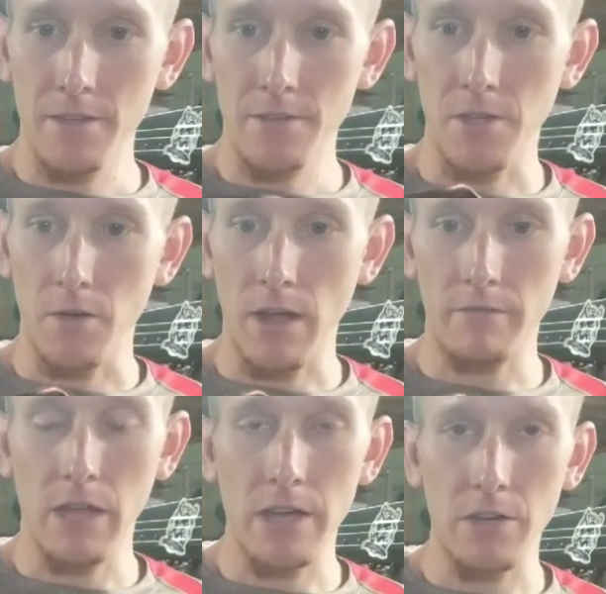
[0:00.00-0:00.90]
So I've
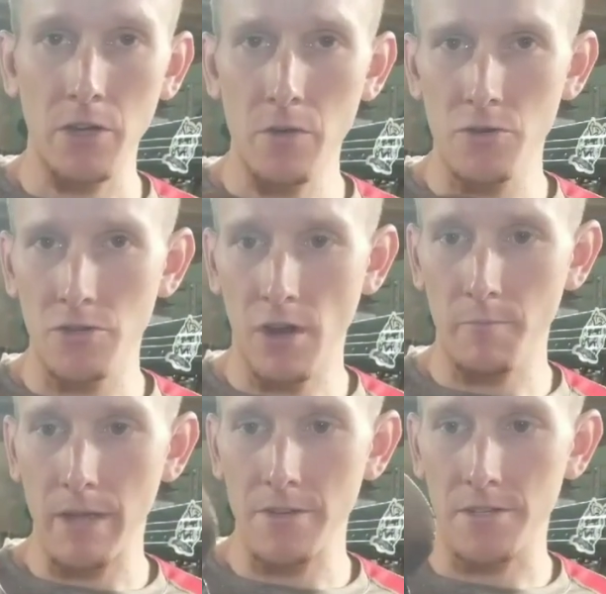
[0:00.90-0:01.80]
got no sharp
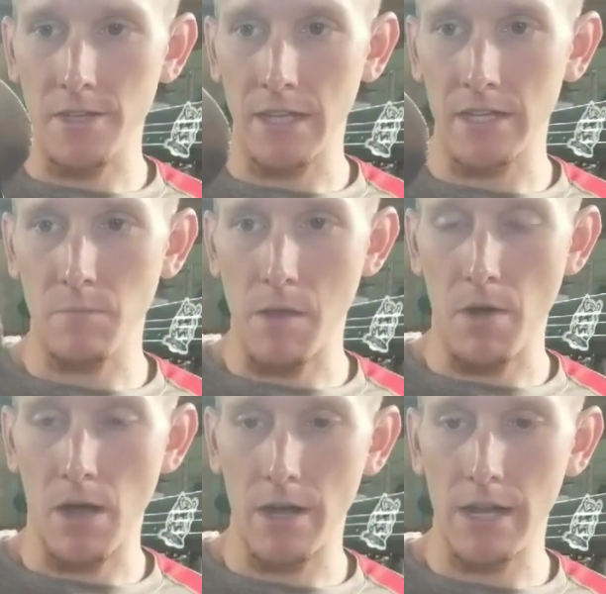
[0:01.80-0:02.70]
edges against my
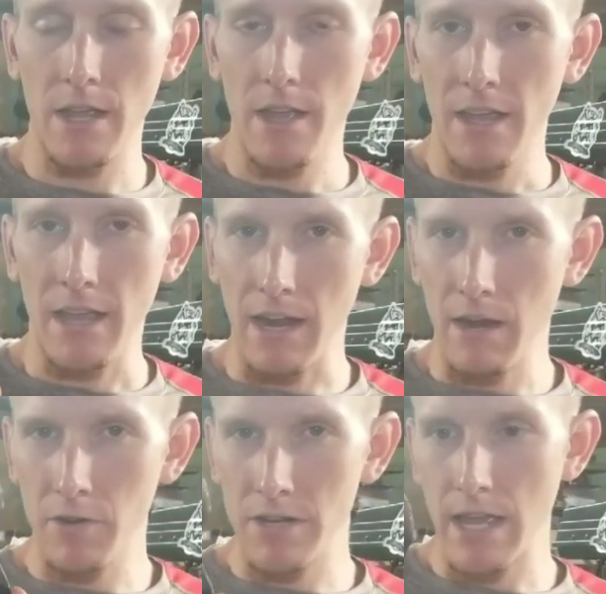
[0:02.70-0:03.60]
body, and
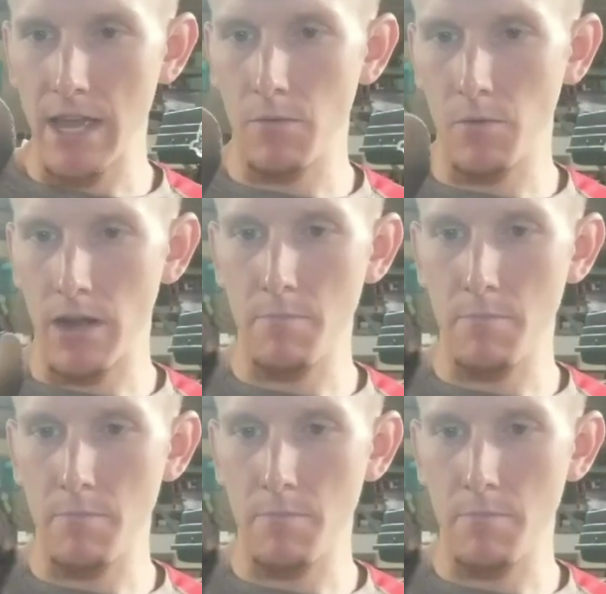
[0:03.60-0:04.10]
every day when I